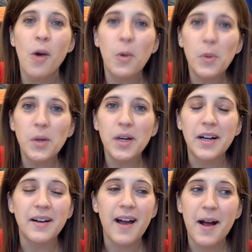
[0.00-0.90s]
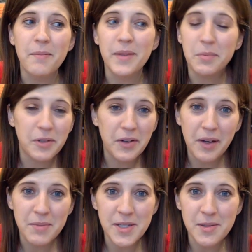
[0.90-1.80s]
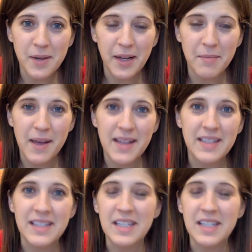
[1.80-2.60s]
Or the program just recommends,